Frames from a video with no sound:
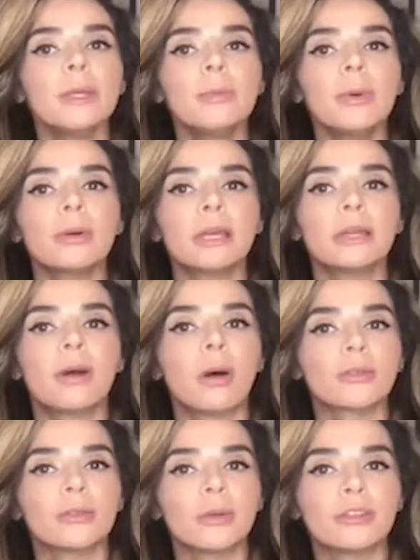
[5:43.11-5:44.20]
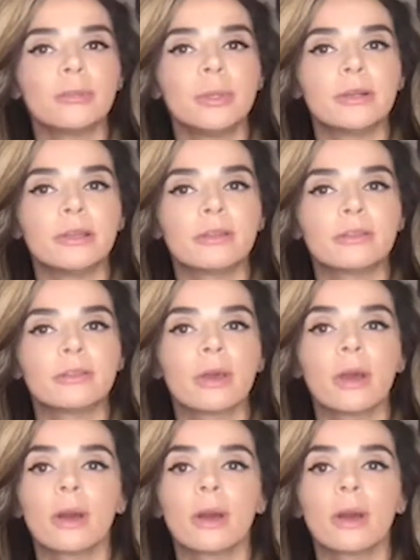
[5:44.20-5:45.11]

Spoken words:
People can also experience